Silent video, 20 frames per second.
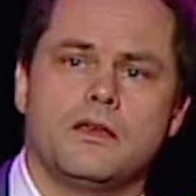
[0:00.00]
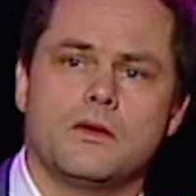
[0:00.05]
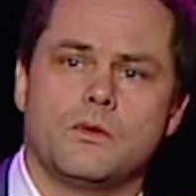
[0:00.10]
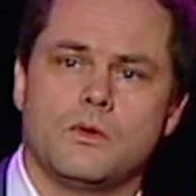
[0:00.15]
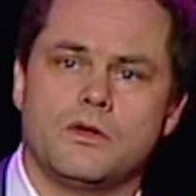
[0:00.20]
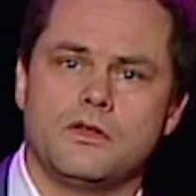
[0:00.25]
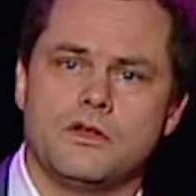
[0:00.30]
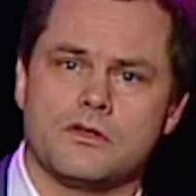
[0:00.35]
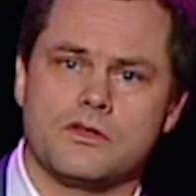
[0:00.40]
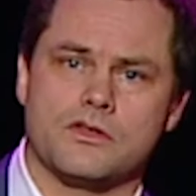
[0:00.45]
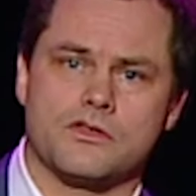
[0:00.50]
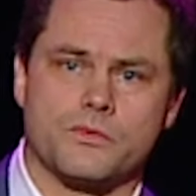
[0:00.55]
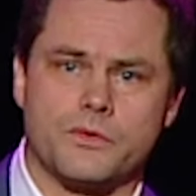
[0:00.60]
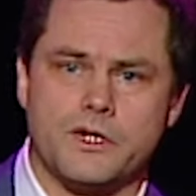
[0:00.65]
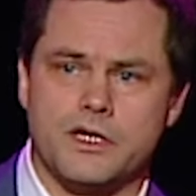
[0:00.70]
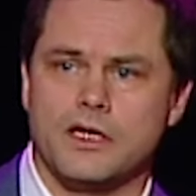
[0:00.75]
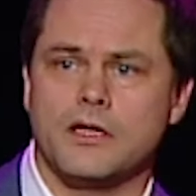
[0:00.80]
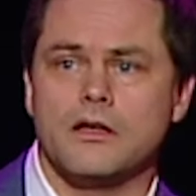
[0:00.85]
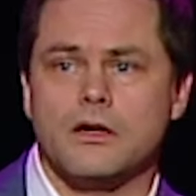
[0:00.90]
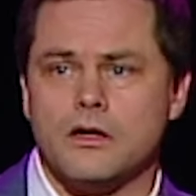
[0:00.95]
when you're just
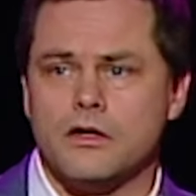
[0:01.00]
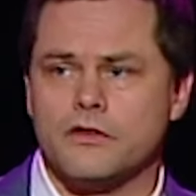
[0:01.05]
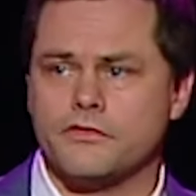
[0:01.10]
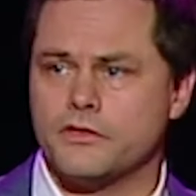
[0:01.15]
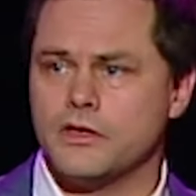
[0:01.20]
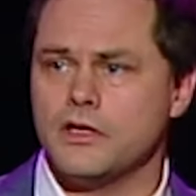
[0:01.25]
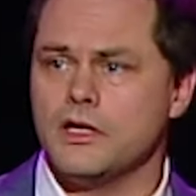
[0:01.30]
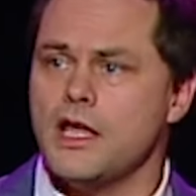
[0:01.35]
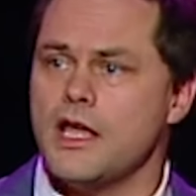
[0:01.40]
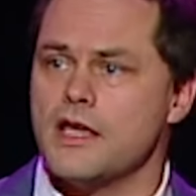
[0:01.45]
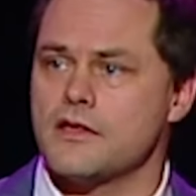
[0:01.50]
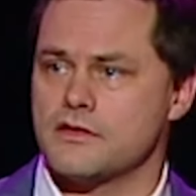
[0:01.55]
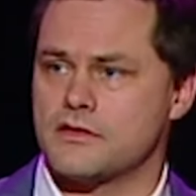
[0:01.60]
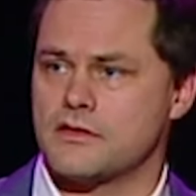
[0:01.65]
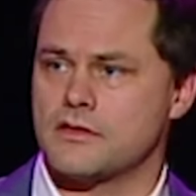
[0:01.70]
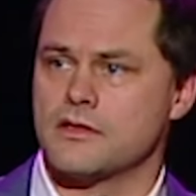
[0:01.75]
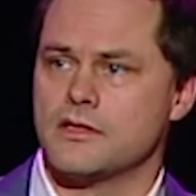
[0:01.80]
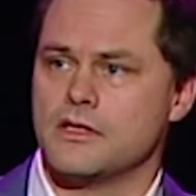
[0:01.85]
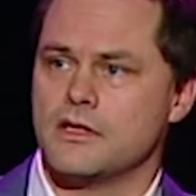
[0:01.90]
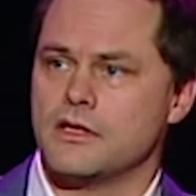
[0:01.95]
reading off a
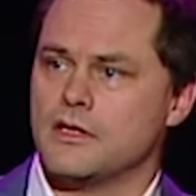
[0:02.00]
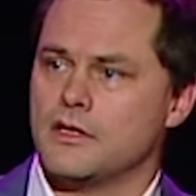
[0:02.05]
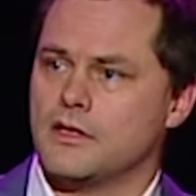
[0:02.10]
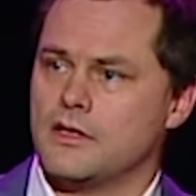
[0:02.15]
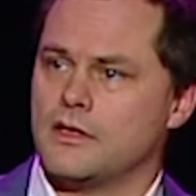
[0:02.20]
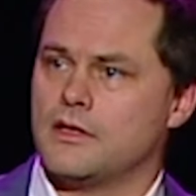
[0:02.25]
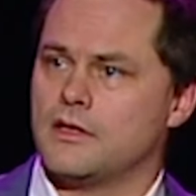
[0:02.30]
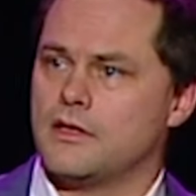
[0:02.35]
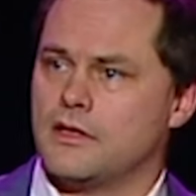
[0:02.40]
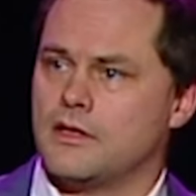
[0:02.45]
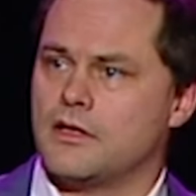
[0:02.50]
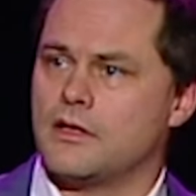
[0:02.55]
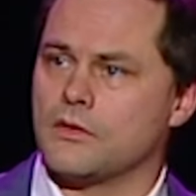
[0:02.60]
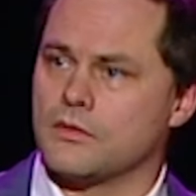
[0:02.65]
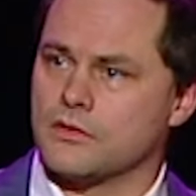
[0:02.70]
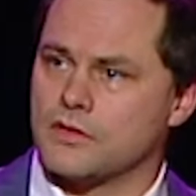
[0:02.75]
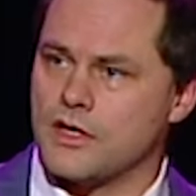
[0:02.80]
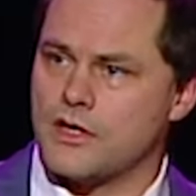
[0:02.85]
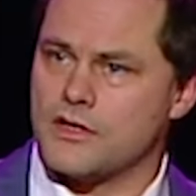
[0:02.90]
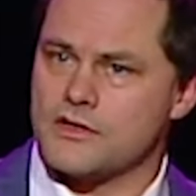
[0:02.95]
list. It
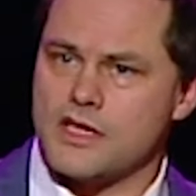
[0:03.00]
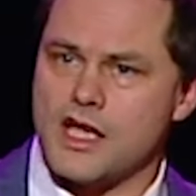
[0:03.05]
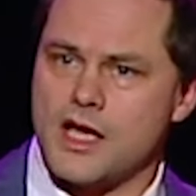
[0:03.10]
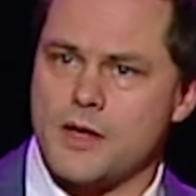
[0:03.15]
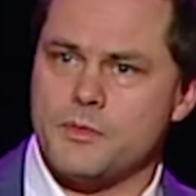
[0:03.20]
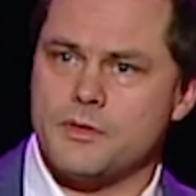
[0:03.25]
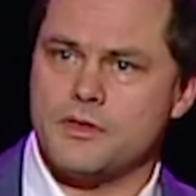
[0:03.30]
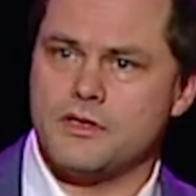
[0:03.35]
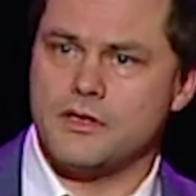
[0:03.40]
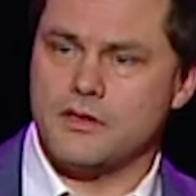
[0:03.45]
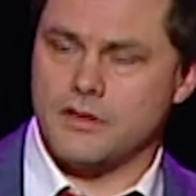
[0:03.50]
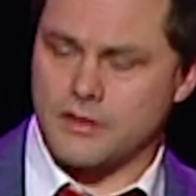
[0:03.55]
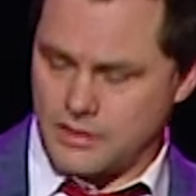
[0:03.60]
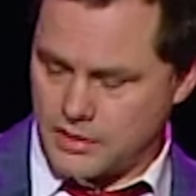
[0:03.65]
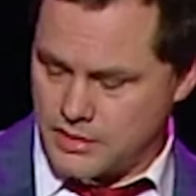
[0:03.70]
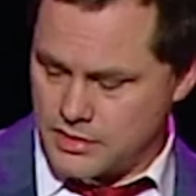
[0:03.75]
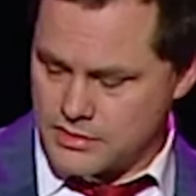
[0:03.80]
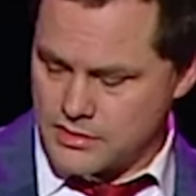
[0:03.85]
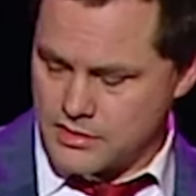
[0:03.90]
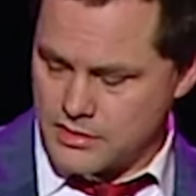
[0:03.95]
all turns up, and you look
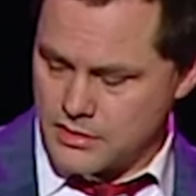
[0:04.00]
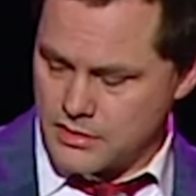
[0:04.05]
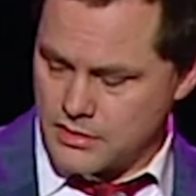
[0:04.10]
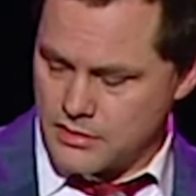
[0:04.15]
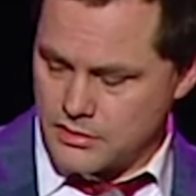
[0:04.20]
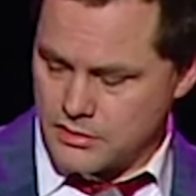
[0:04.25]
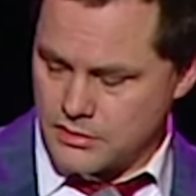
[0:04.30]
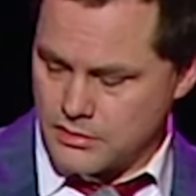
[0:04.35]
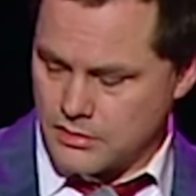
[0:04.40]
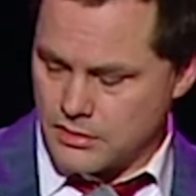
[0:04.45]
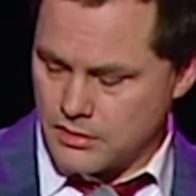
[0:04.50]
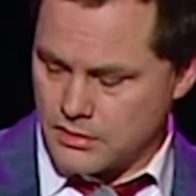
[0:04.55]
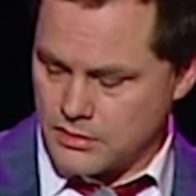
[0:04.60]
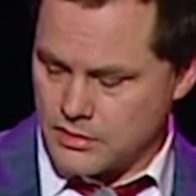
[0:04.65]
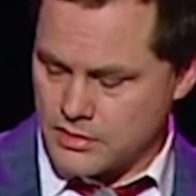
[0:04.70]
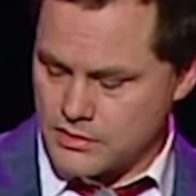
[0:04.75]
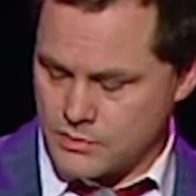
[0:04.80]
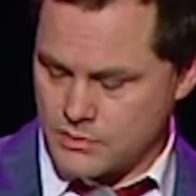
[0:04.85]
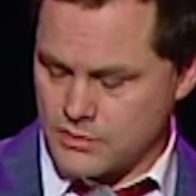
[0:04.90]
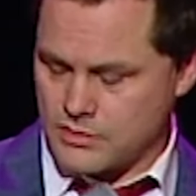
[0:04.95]
at it and say, oh, yeah,
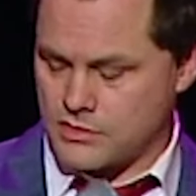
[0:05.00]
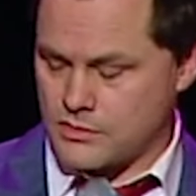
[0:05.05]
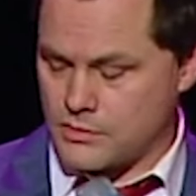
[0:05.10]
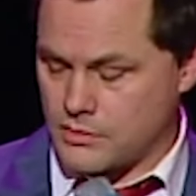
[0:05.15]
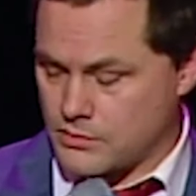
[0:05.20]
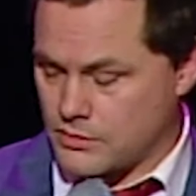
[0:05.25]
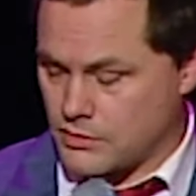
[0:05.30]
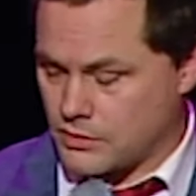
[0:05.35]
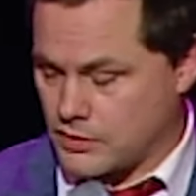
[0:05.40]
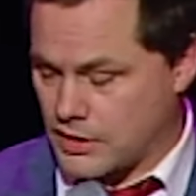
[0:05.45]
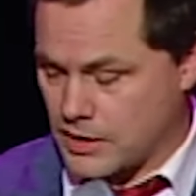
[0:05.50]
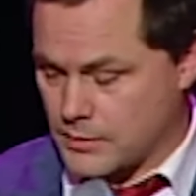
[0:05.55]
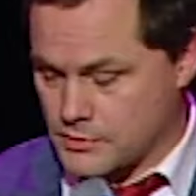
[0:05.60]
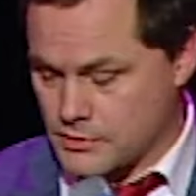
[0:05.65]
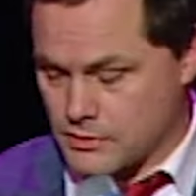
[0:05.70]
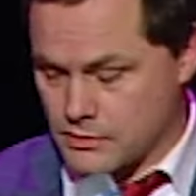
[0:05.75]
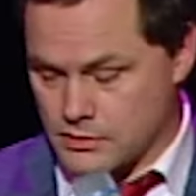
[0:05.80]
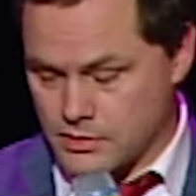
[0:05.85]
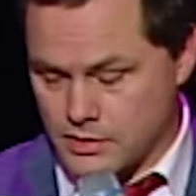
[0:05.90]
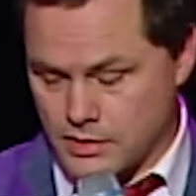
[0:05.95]
that's what 200 grams
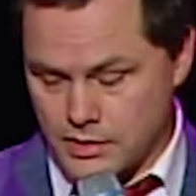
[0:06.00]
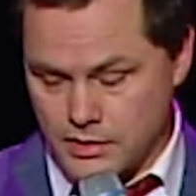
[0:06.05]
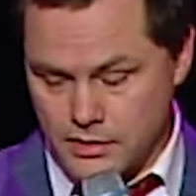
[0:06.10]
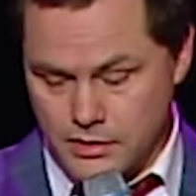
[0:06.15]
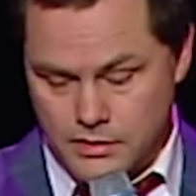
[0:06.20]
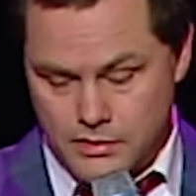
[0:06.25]
looks like.